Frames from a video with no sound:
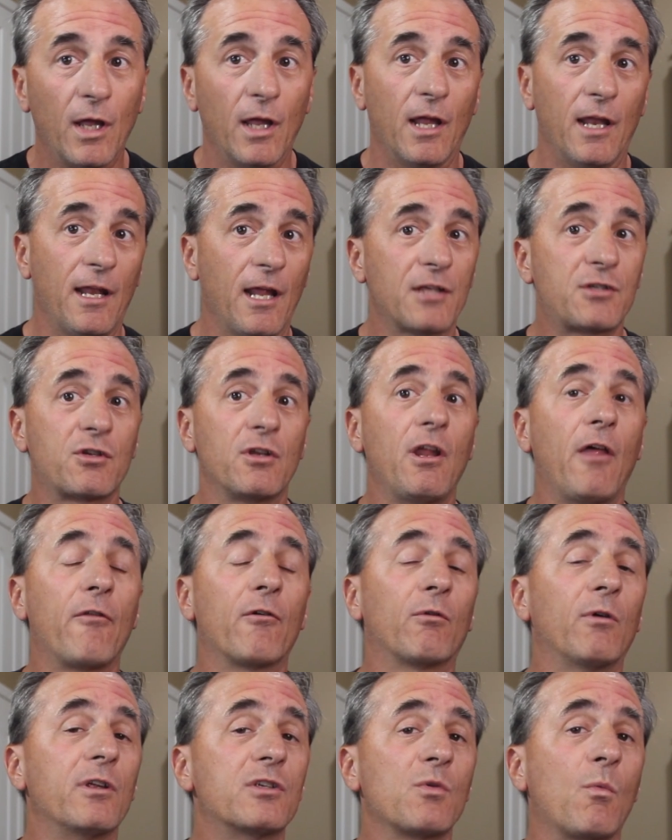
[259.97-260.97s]
and that's another
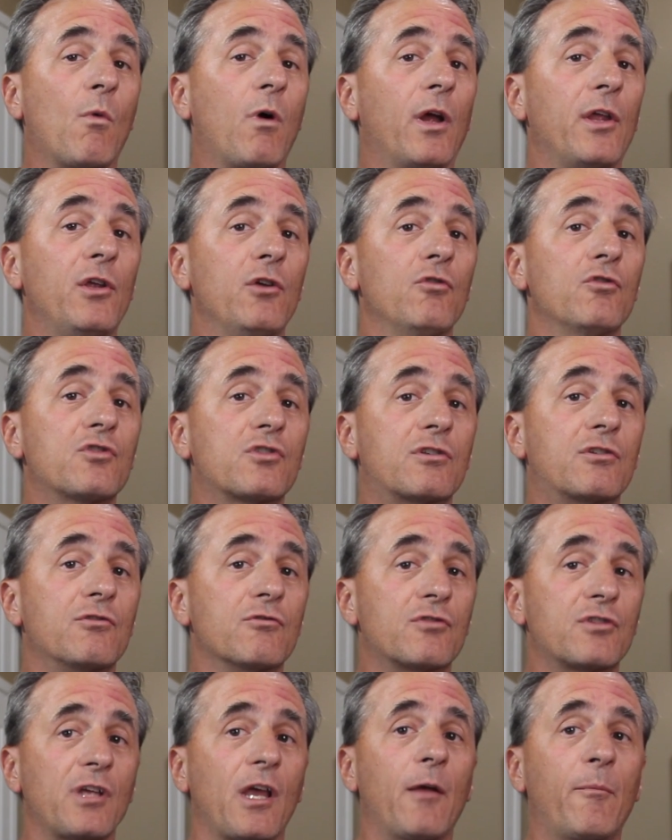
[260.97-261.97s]
reason why I used
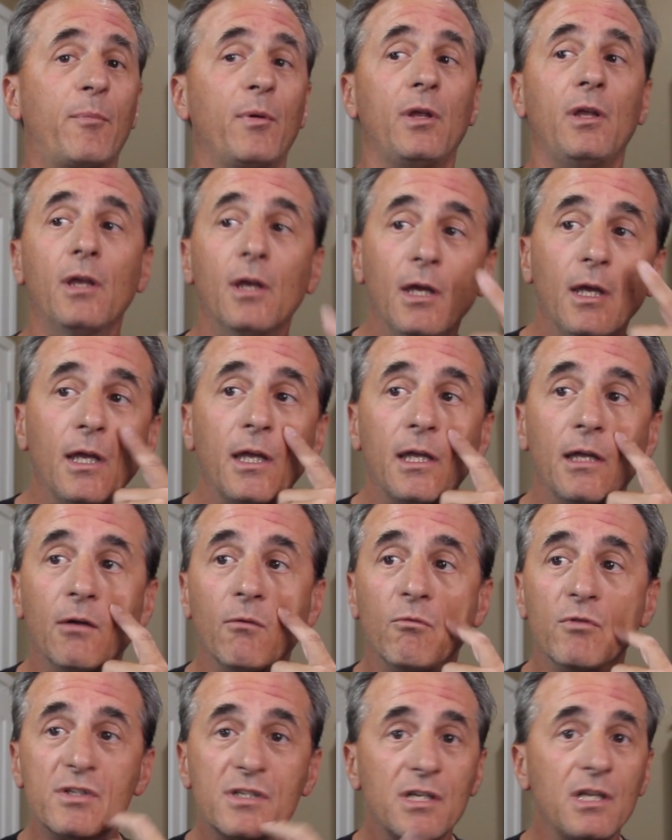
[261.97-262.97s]
Giuseppe.
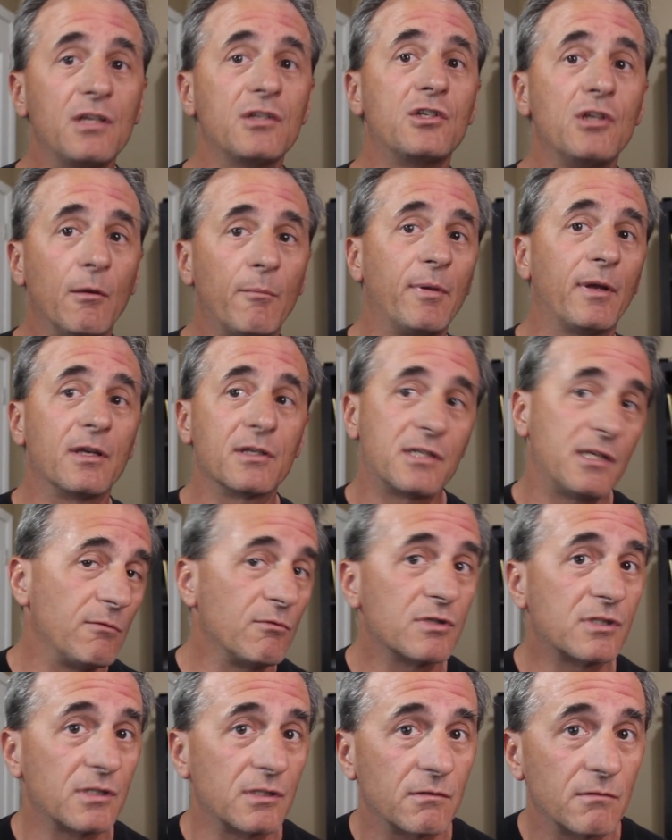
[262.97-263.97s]
It was easier because he
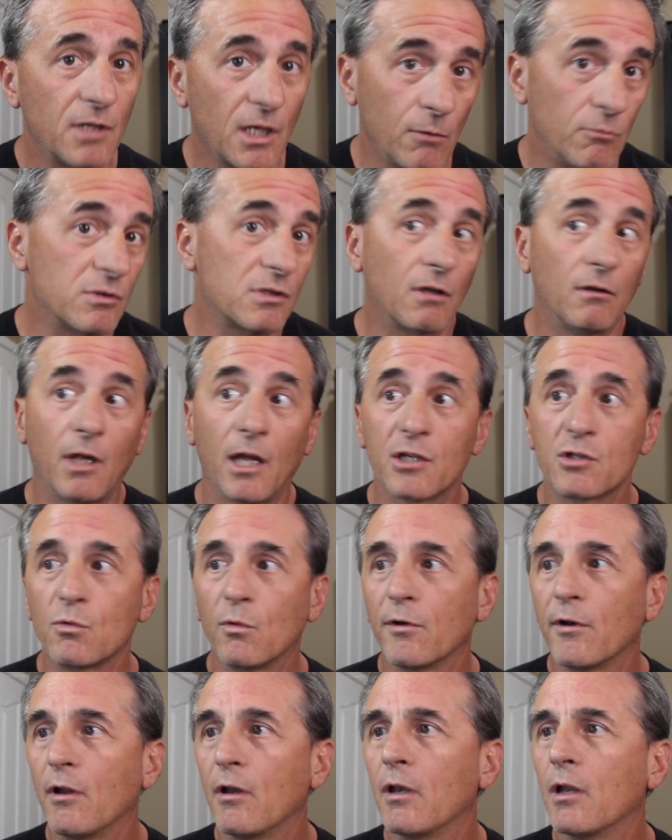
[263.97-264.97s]
was the last
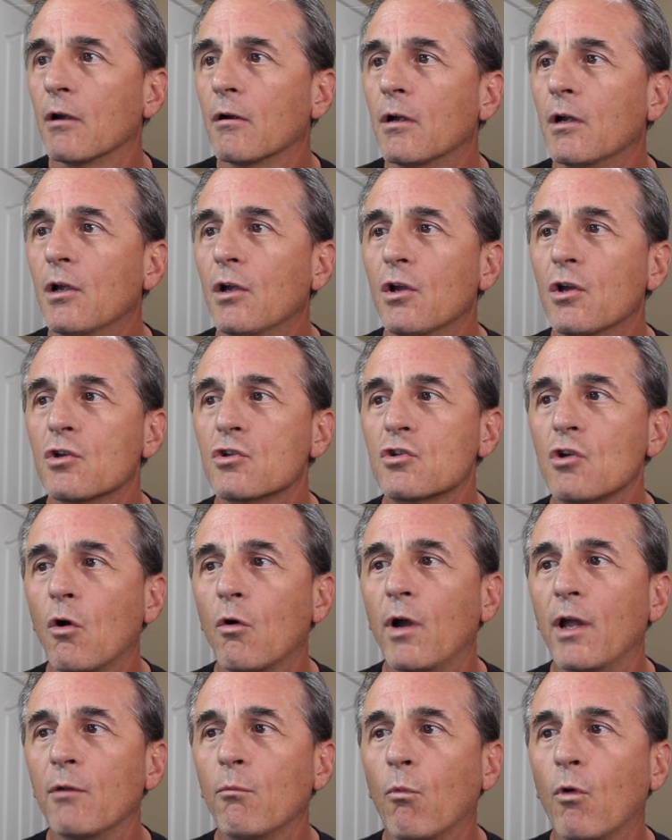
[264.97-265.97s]
one on there. So
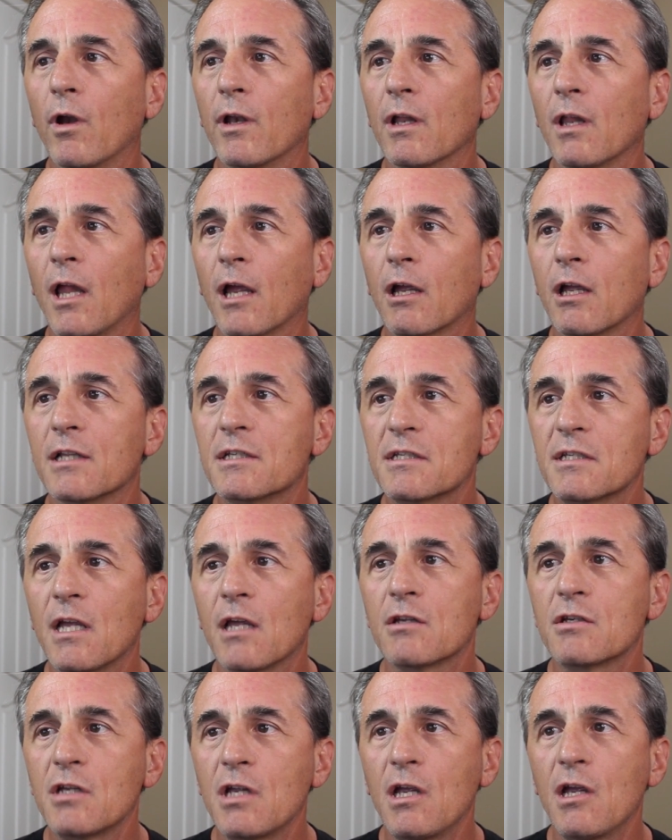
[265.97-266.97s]
like it
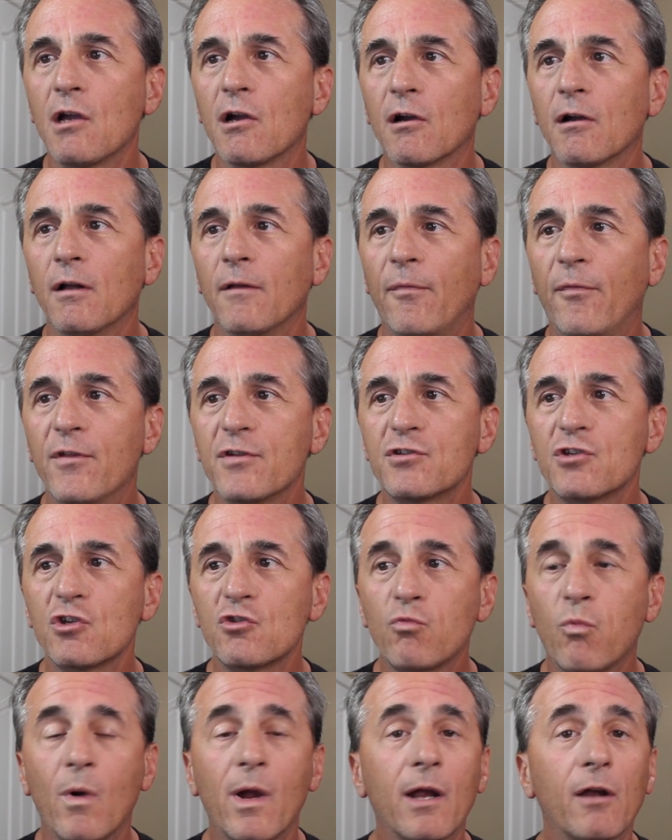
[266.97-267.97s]
says here, this
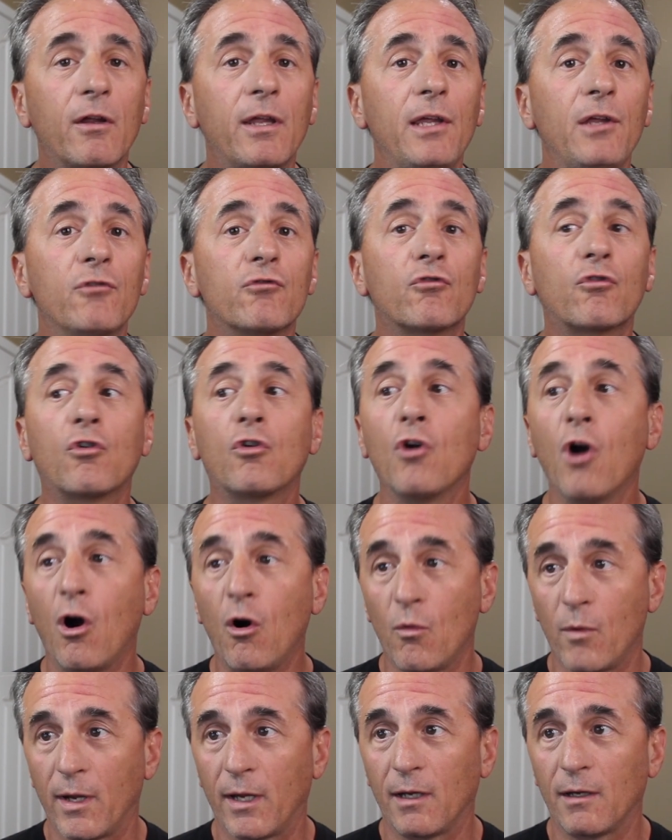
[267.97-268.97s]
is where he's
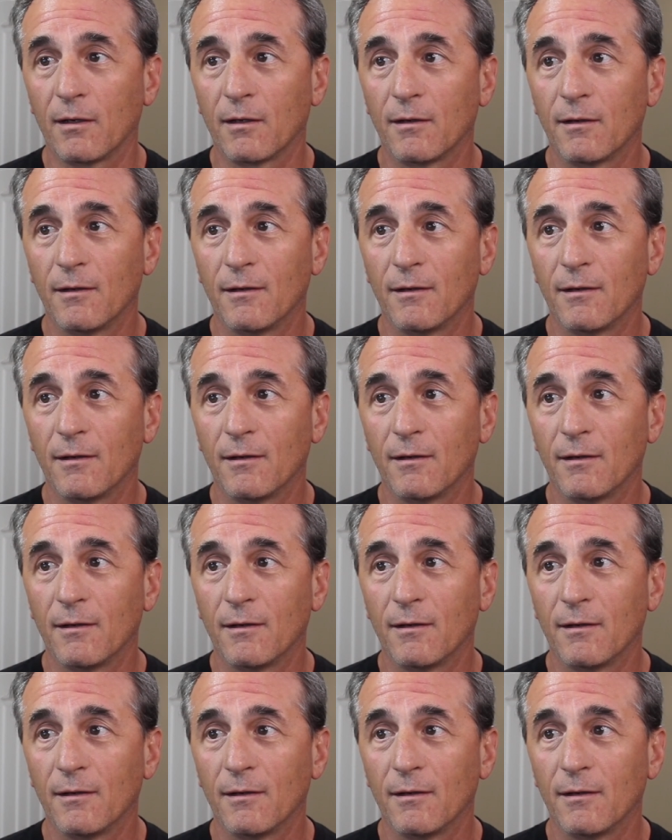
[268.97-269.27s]
going,